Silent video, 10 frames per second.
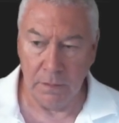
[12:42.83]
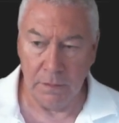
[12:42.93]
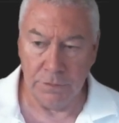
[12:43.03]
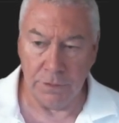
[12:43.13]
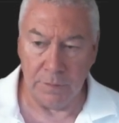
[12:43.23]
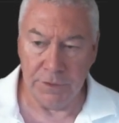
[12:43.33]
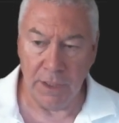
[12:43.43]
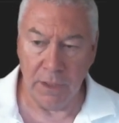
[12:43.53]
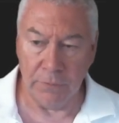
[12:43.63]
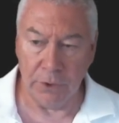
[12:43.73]
So I'm
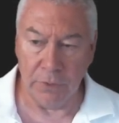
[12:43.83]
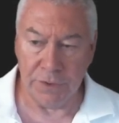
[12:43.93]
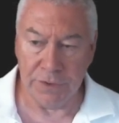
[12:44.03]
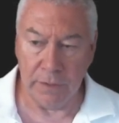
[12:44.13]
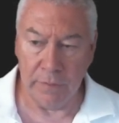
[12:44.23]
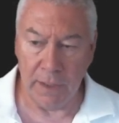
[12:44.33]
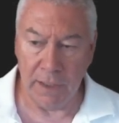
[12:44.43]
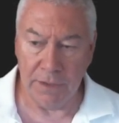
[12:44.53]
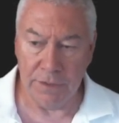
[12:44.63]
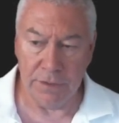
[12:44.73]
checking for a crossover,
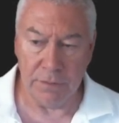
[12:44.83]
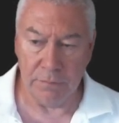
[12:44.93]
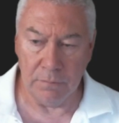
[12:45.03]
and this is